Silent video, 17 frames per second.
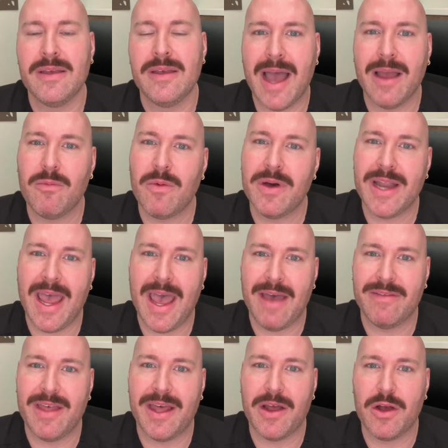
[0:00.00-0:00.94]
I want to
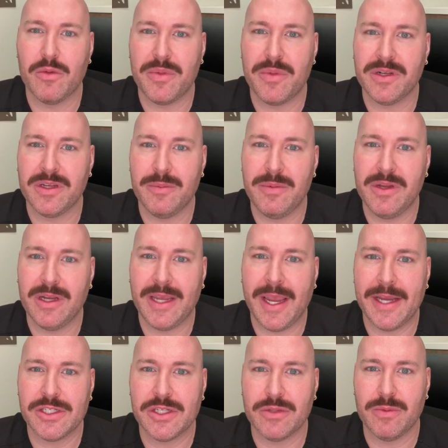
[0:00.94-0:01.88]
have that open
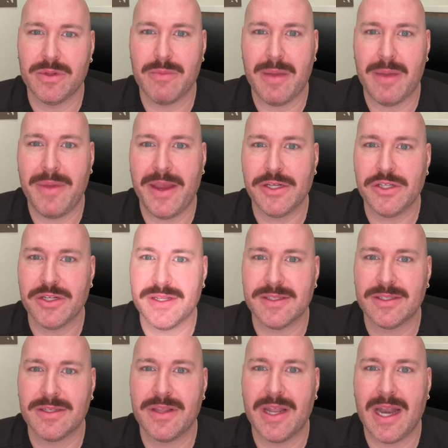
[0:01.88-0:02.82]
communication with my
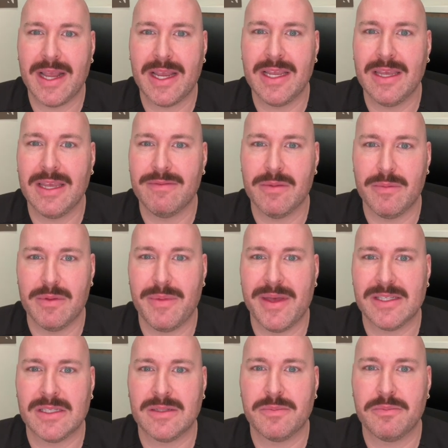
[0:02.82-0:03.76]
patients so that I can give them the
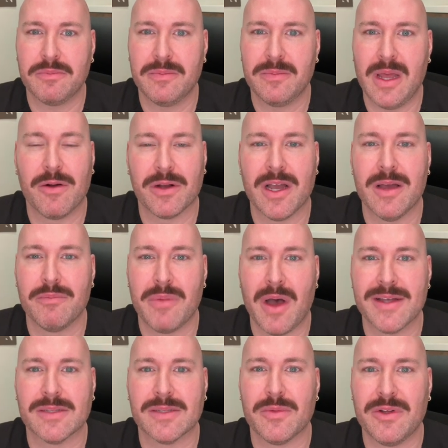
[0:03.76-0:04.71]
best outcome
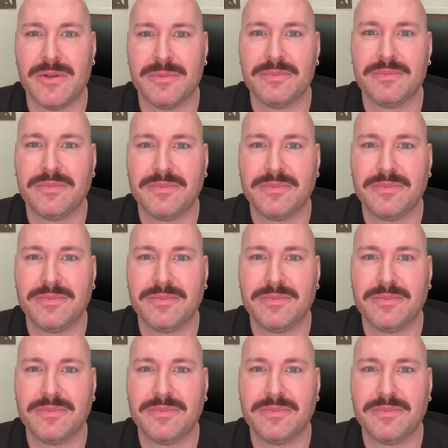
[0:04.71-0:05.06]
possible.